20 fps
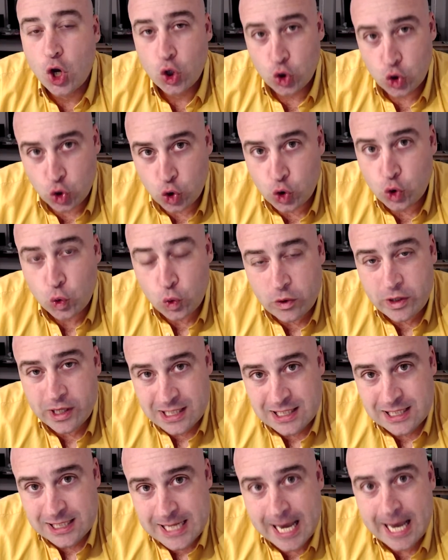to
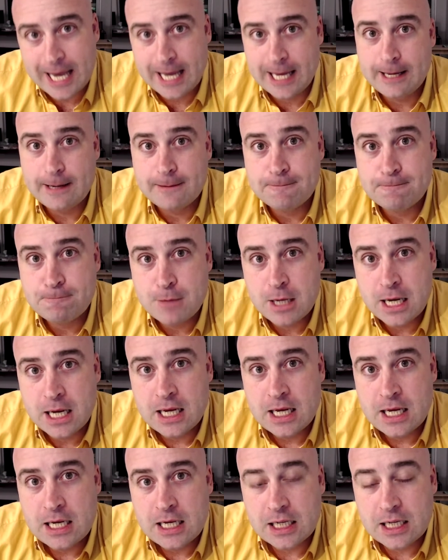this day,
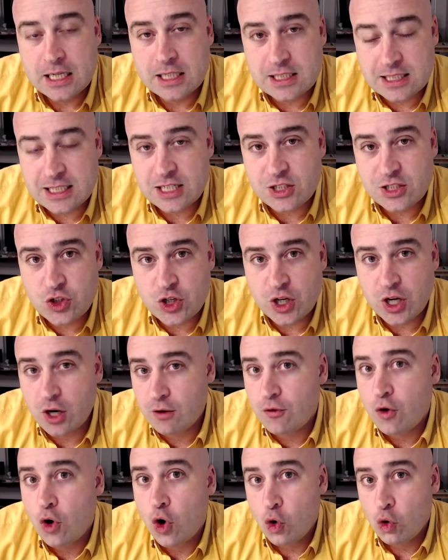consisting
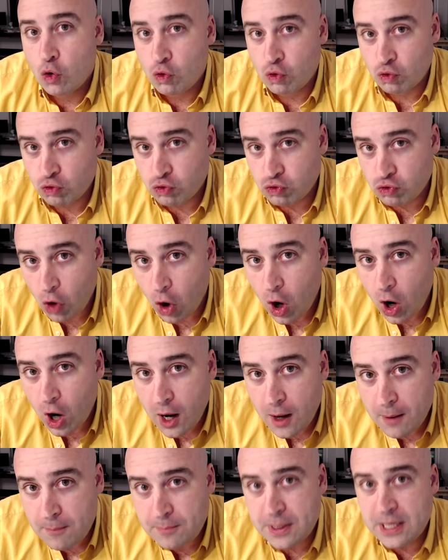of
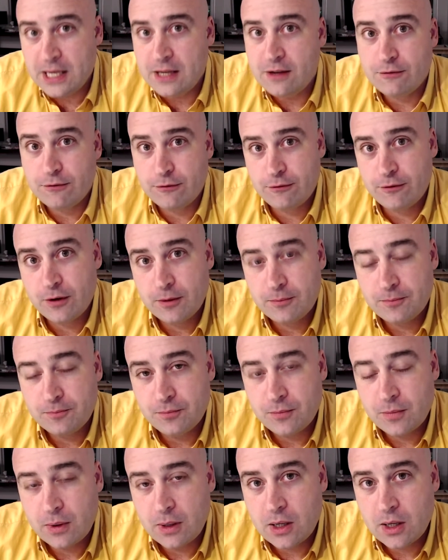raw beef
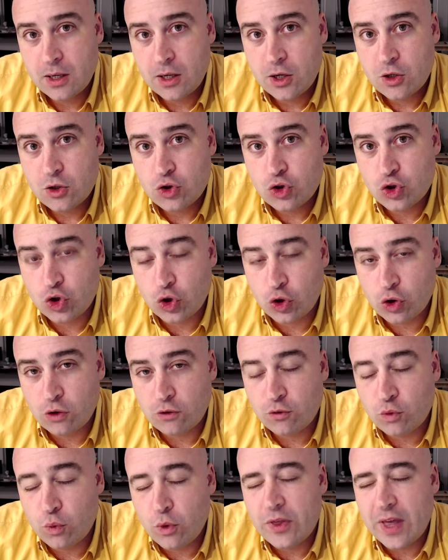
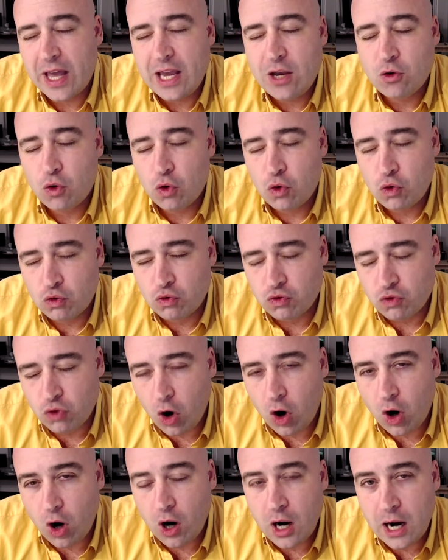served with a
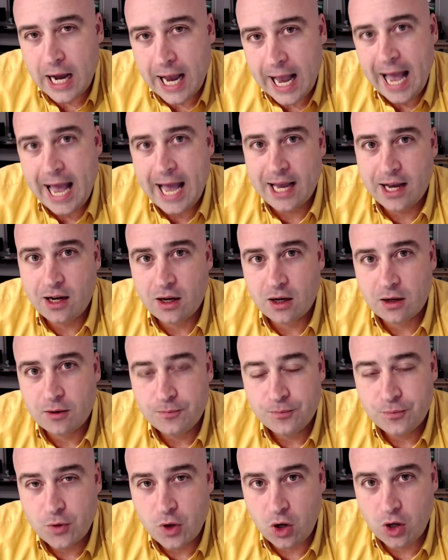raw egg
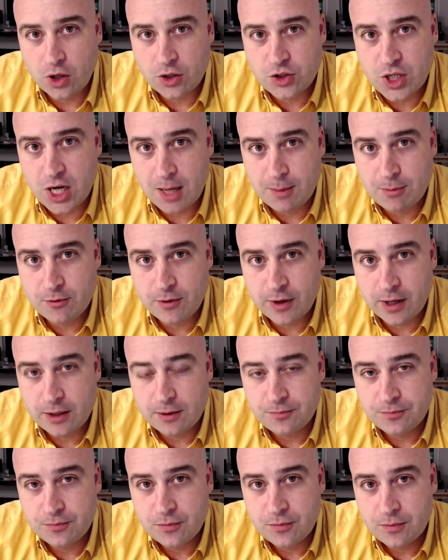on top of it.
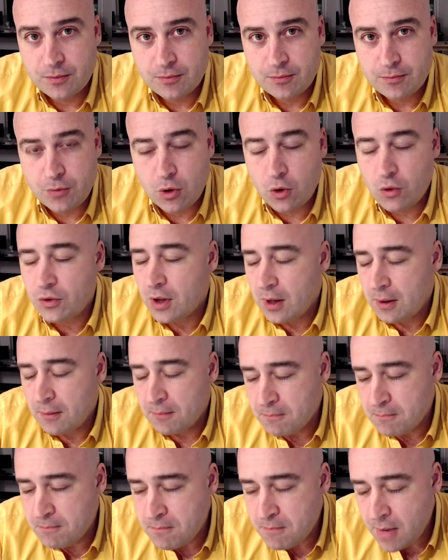Both
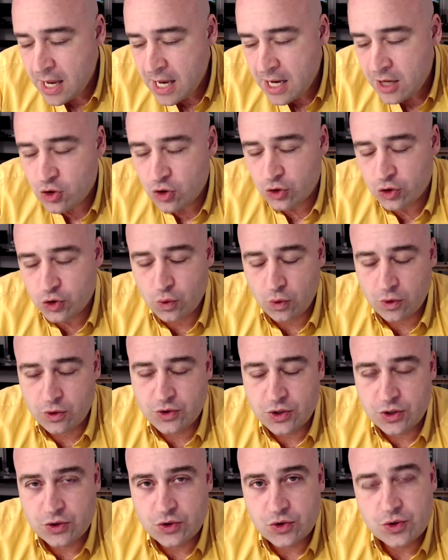major
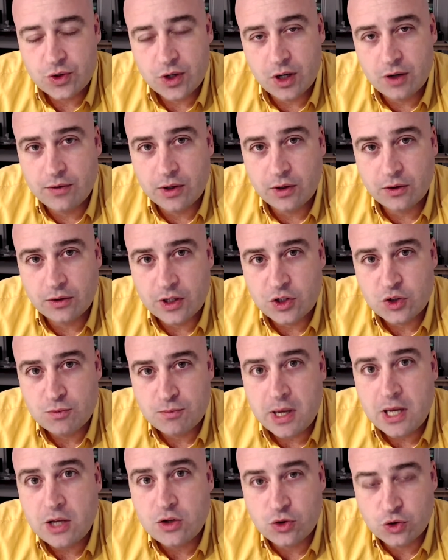sources of illness,
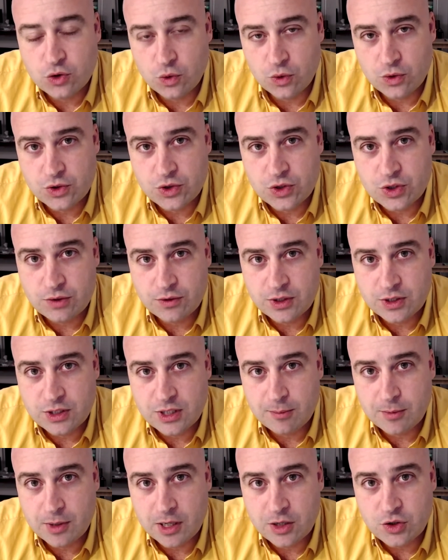major sources of
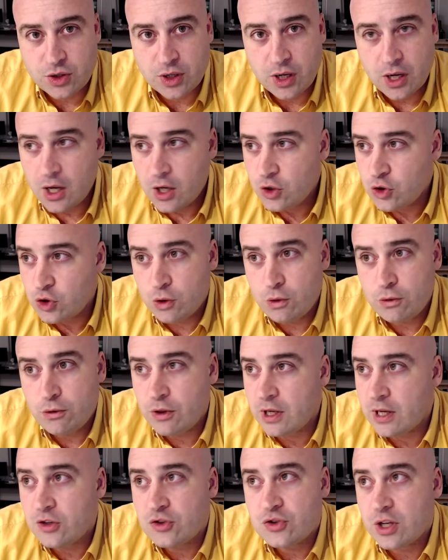contamination. Two
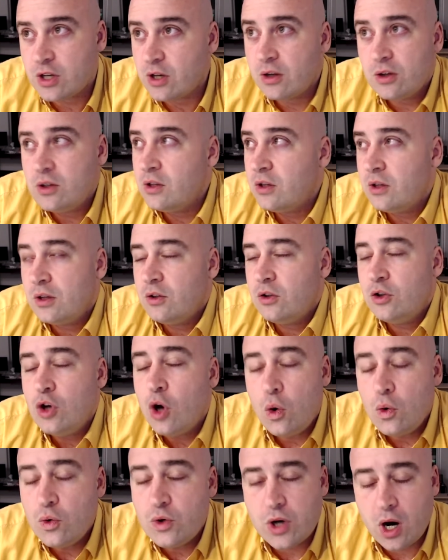things that
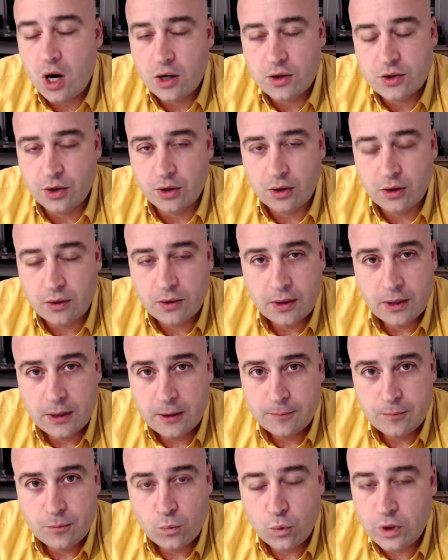no doctor
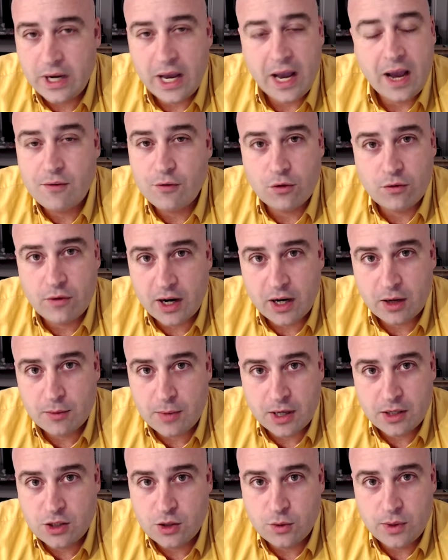would ever
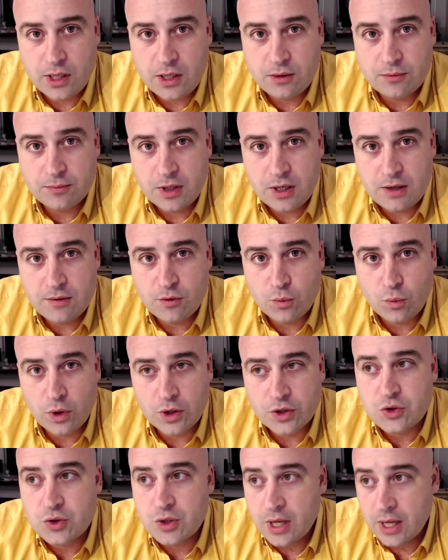recommend you eat even
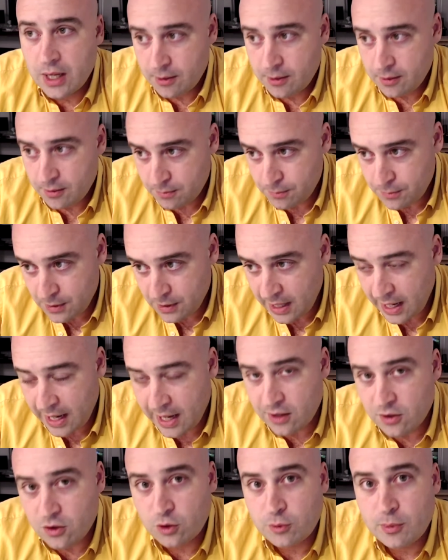once. Being
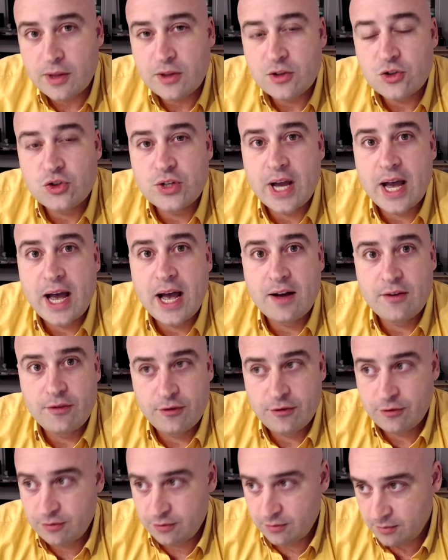handled by the
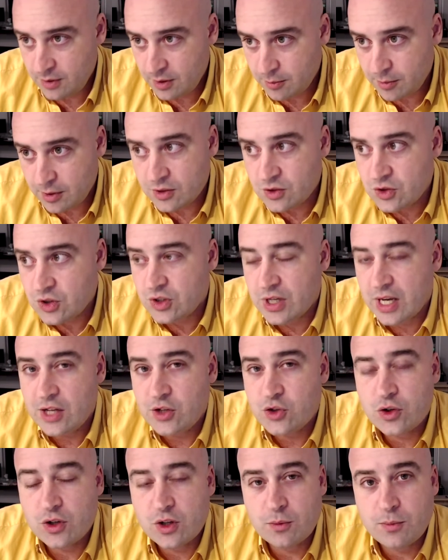staff, I mean, it's a
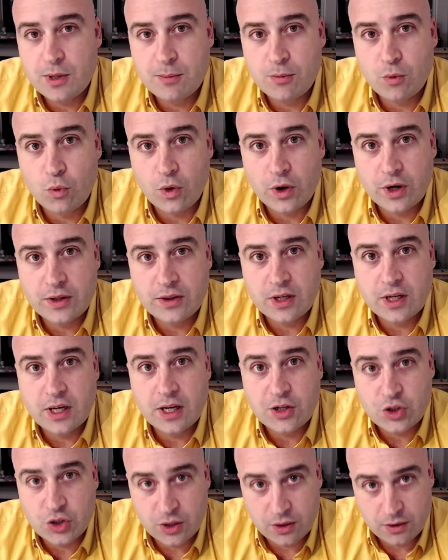danger to the people working in the
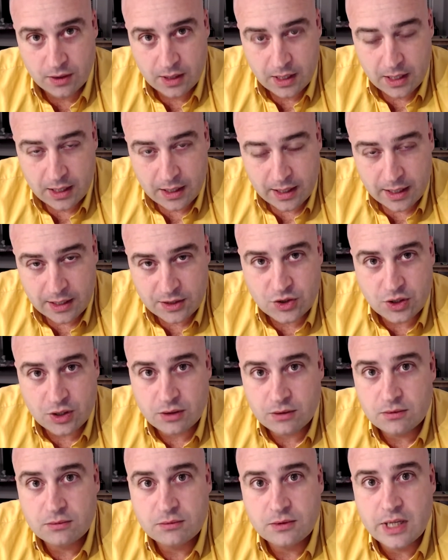kitchen. It's
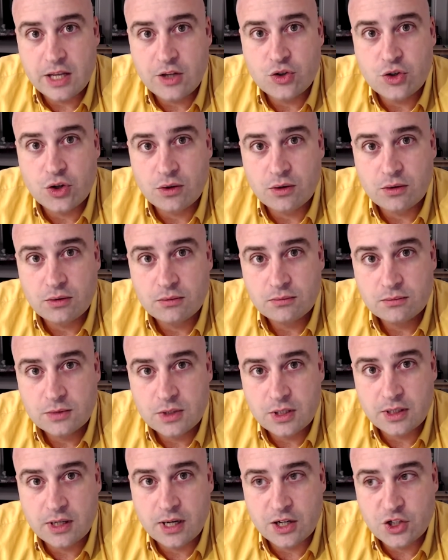a danger to
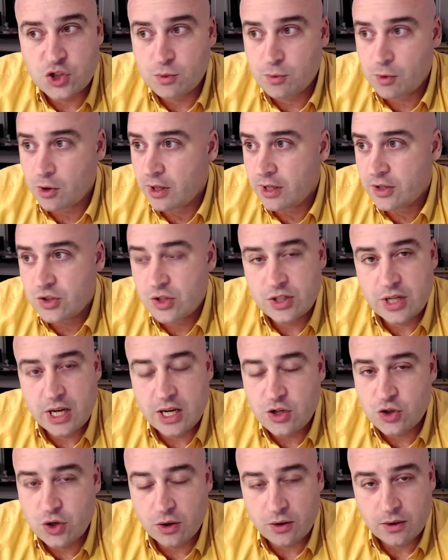the customer. It's a
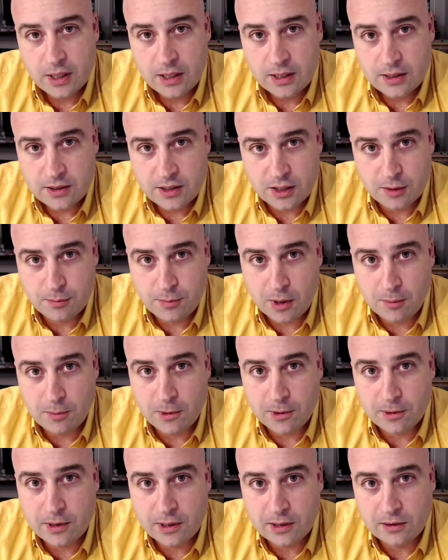danger to the
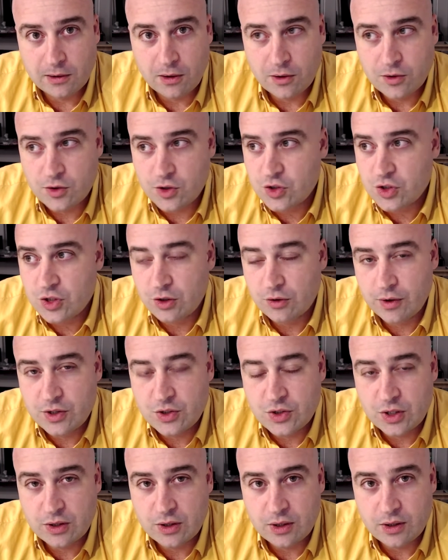public at large. It's
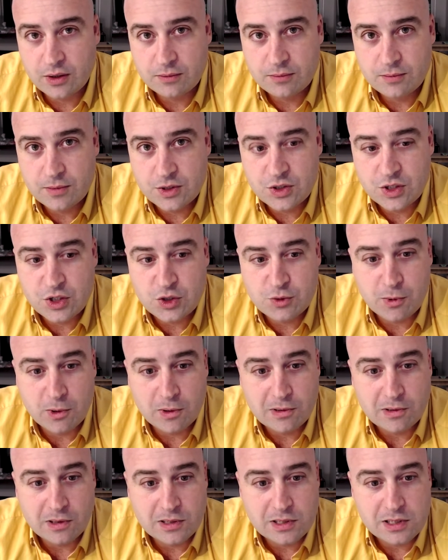increasing the disease
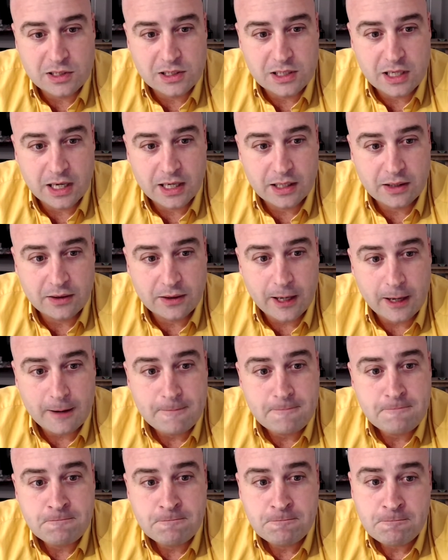burden on society, okay?
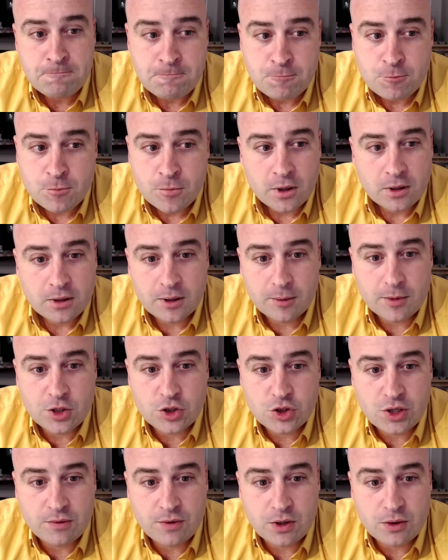Let me just
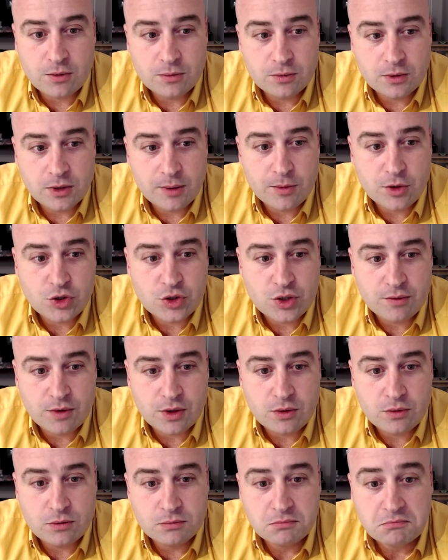give
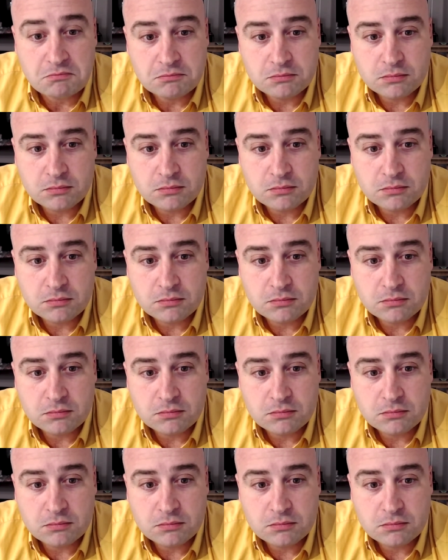you